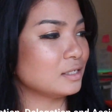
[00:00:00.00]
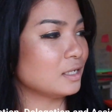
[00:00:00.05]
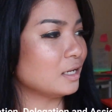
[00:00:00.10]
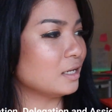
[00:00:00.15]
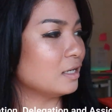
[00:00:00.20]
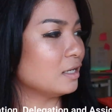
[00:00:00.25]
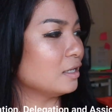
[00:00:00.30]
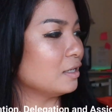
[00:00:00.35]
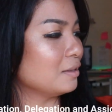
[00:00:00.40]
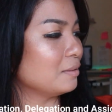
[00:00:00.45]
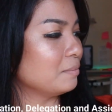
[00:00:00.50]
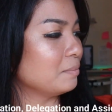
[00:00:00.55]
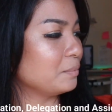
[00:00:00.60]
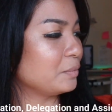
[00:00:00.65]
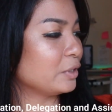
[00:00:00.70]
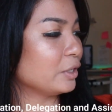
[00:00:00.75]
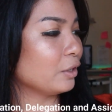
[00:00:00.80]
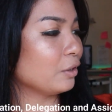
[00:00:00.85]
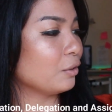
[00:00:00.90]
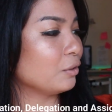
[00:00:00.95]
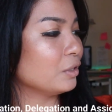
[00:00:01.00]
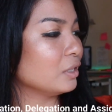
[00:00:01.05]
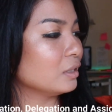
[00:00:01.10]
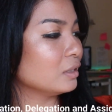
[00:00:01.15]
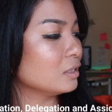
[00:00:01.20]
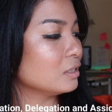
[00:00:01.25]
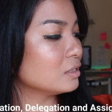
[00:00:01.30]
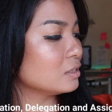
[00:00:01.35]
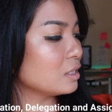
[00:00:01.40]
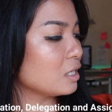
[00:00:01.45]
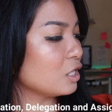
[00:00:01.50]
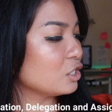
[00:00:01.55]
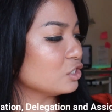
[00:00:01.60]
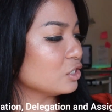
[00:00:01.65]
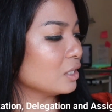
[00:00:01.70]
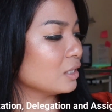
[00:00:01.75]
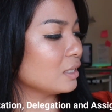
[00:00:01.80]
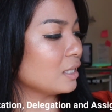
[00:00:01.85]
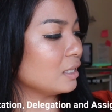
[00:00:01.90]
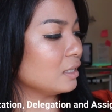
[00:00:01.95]

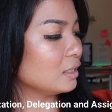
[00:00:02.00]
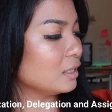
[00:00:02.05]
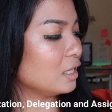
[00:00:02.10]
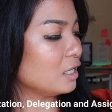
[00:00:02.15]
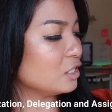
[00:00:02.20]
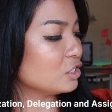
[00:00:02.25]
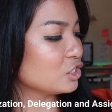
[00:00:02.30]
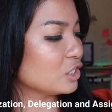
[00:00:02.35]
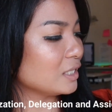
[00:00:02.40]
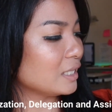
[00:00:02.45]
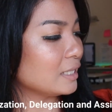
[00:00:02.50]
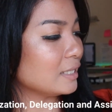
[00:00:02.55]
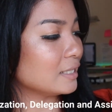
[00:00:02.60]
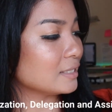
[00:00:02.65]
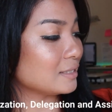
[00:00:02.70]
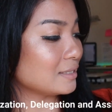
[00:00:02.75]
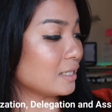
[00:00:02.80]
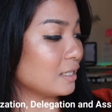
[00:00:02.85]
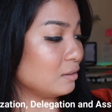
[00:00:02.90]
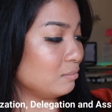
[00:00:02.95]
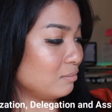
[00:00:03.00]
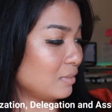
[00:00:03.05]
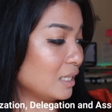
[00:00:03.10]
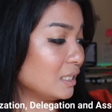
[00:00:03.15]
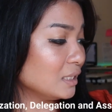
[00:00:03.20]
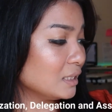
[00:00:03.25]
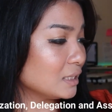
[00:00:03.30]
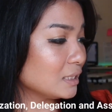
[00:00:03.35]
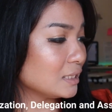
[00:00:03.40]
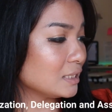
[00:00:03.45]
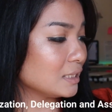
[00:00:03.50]
prioritization, delegation, and assignment